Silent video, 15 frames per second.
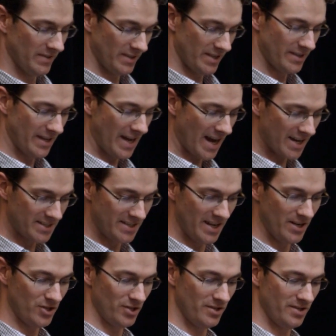at the gas
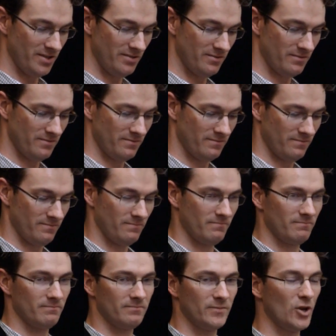station in
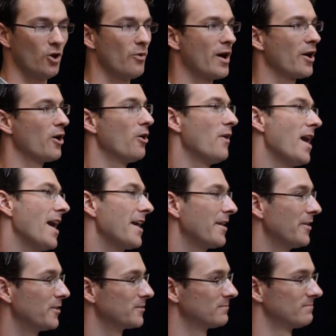Nowhere,
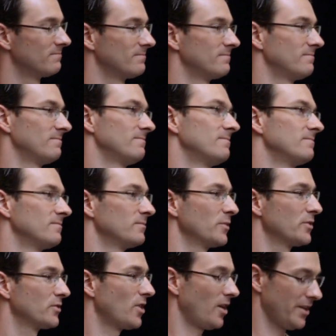Ohio,
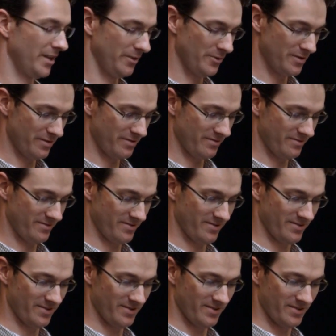talking with
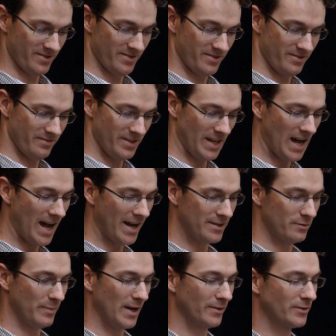the guys
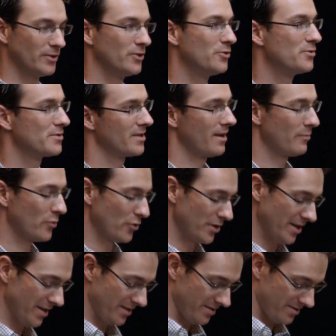about the news that morning.